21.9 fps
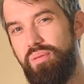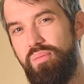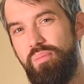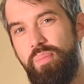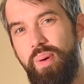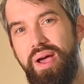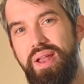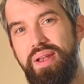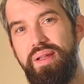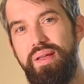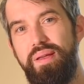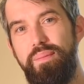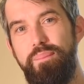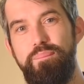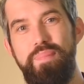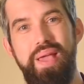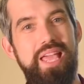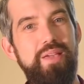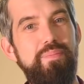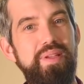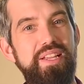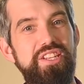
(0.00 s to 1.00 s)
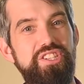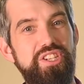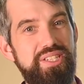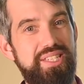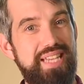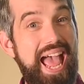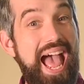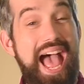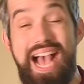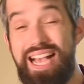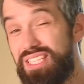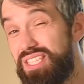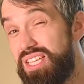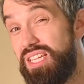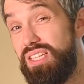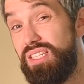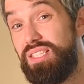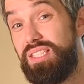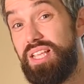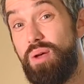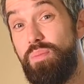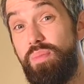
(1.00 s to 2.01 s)
But maybe just
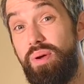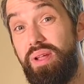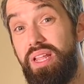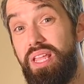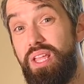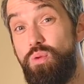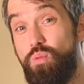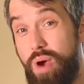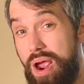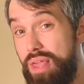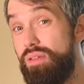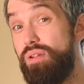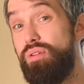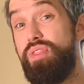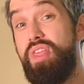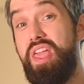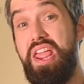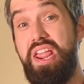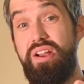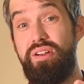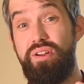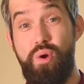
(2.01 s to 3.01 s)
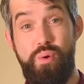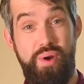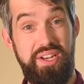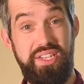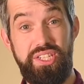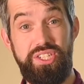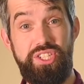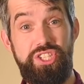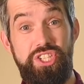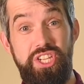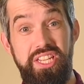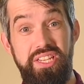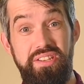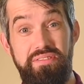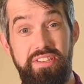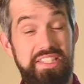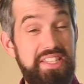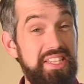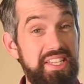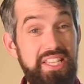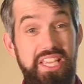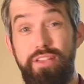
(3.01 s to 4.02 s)
asking somebody whether they are going to cheat
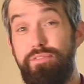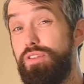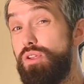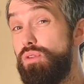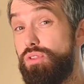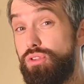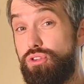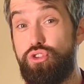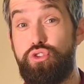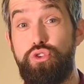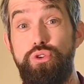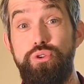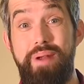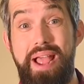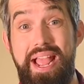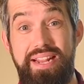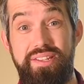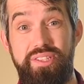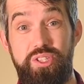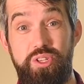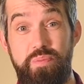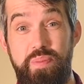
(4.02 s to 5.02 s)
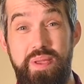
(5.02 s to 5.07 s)
doesn't give you the true answer,